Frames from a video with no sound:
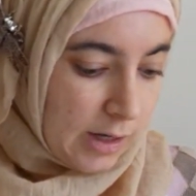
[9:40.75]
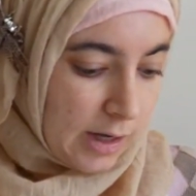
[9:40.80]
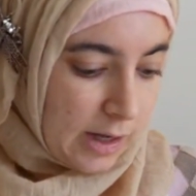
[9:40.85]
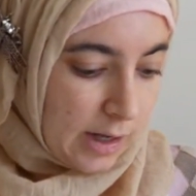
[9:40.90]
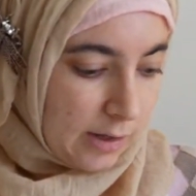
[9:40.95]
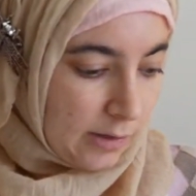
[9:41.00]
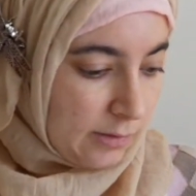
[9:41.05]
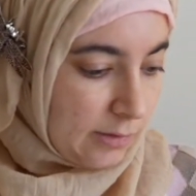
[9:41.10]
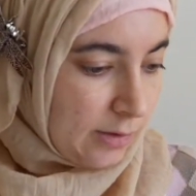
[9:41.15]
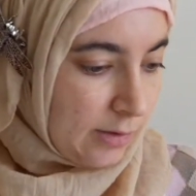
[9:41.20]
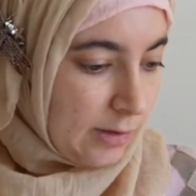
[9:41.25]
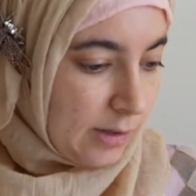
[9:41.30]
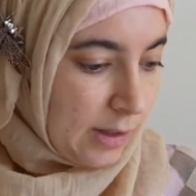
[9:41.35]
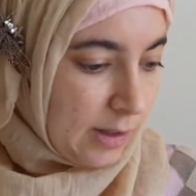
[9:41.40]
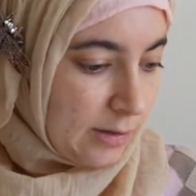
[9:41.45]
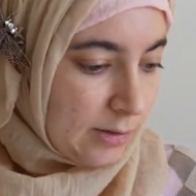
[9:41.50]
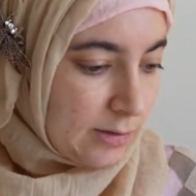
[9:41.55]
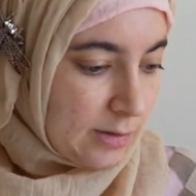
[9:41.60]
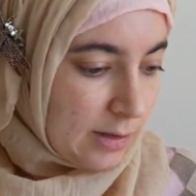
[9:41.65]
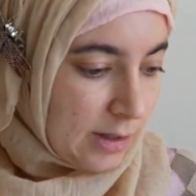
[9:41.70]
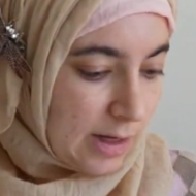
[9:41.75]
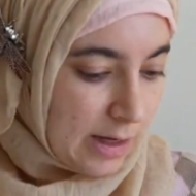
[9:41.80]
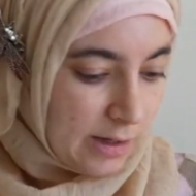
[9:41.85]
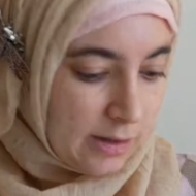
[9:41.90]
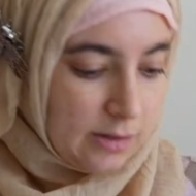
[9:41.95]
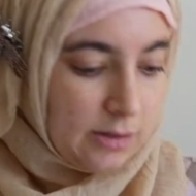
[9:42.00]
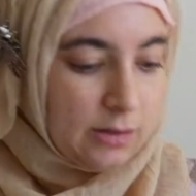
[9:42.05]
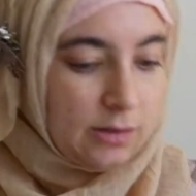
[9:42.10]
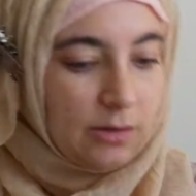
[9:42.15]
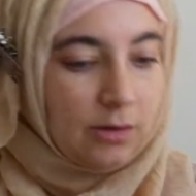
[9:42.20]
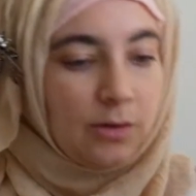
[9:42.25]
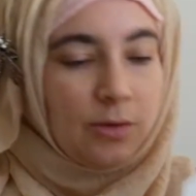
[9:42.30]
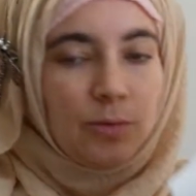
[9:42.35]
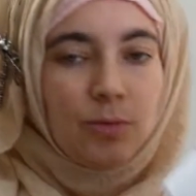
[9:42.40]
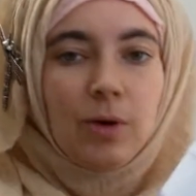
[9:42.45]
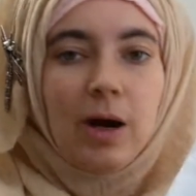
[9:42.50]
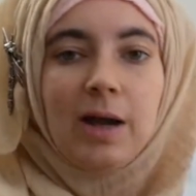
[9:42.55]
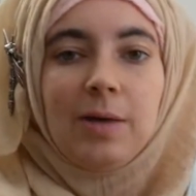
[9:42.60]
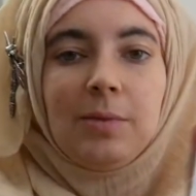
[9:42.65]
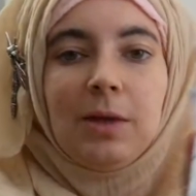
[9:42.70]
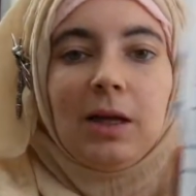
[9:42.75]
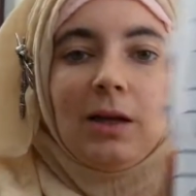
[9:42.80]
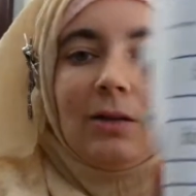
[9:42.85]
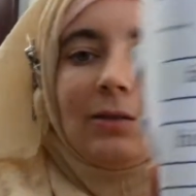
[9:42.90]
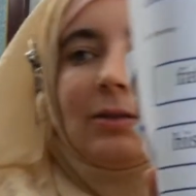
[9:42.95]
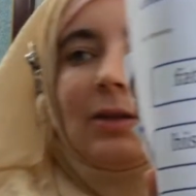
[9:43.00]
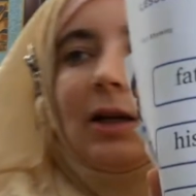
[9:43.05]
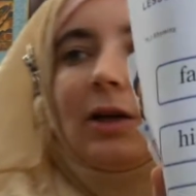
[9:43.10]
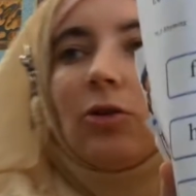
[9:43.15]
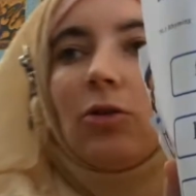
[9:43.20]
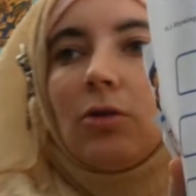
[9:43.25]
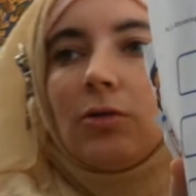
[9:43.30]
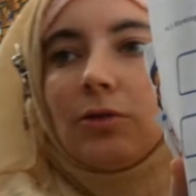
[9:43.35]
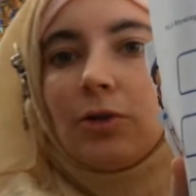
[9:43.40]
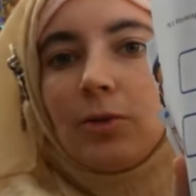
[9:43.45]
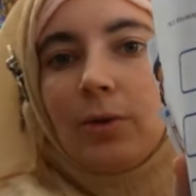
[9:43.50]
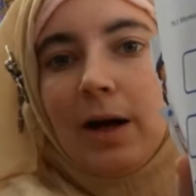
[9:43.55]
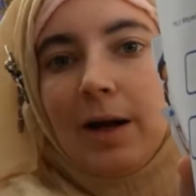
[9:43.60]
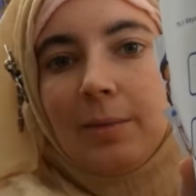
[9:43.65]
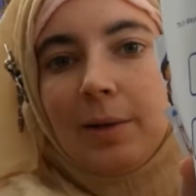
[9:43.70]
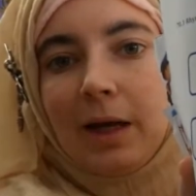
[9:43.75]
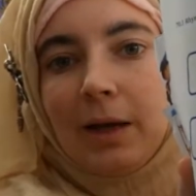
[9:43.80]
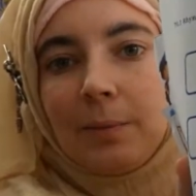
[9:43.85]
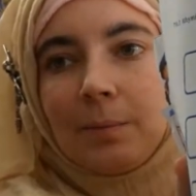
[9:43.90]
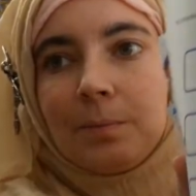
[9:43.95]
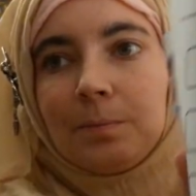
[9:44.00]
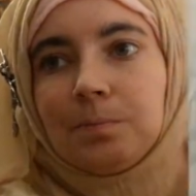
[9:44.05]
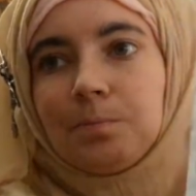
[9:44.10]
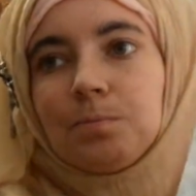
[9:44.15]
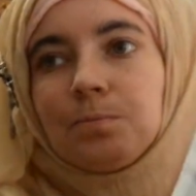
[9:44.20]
And things like rhyming, they go over rhyming.